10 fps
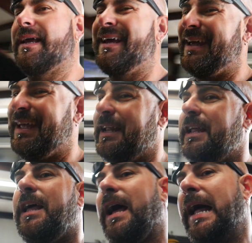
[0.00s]
And
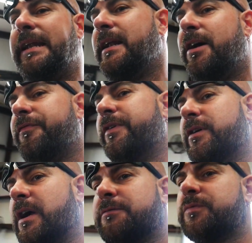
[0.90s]
I did not feel
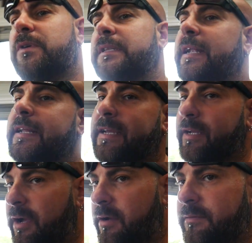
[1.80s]
comfortable letting it
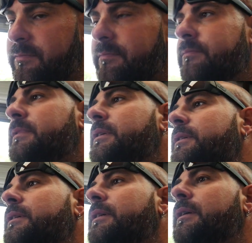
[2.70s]
go.
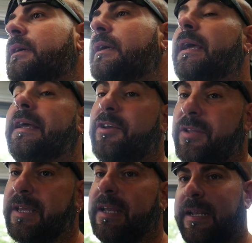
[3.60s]
And good thing I